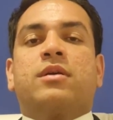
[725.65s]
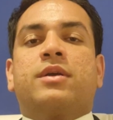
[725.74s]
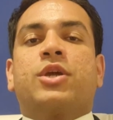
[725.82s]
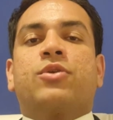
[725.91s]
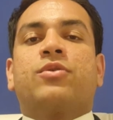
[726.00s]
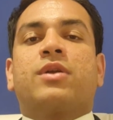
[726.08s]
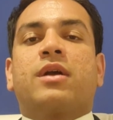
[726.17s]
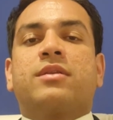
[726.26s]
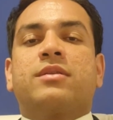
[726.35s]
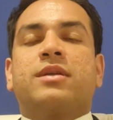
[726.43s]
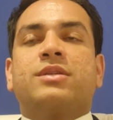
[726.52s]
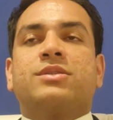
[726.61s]
rather
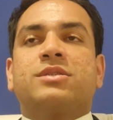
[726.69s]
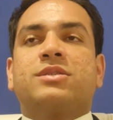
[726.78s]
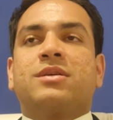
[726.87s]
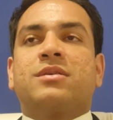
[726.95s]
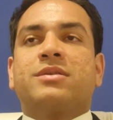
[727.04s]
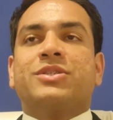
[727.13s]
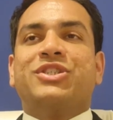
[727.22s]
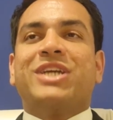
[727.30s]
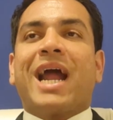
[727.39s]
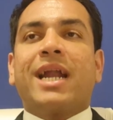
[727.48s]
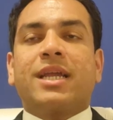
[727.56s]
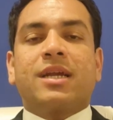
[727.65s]
than just
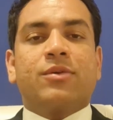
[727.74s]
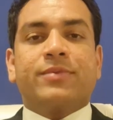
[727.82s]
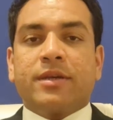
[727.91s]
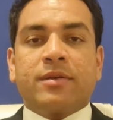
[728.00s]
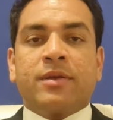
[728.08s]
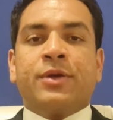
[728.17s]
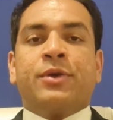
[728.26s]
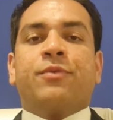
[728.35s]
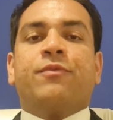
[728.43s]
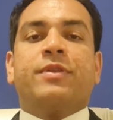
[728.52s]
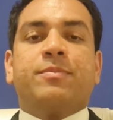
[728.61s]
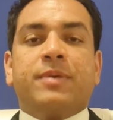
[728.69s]
chatting away
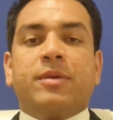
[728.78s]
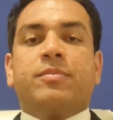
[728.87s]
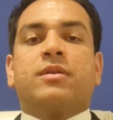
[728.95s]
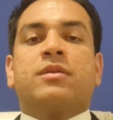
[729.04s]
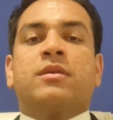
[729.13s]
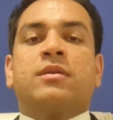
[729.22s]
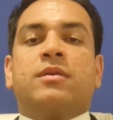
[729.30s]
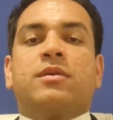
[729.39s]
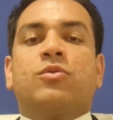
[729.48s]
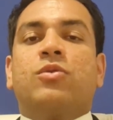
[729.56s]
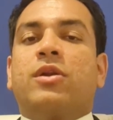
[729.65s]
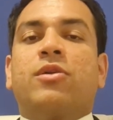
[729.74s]
with people
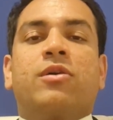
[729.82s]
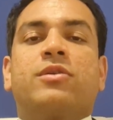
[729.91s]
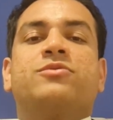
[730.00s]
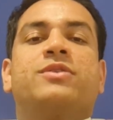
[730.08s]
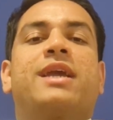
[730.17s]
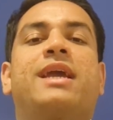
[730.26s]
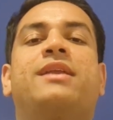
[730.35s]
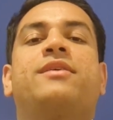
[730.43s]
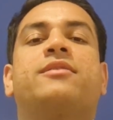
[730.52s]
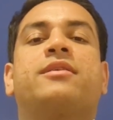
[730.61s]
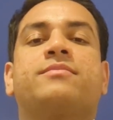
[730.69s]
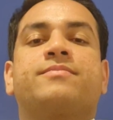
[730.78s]
who are not doing anything.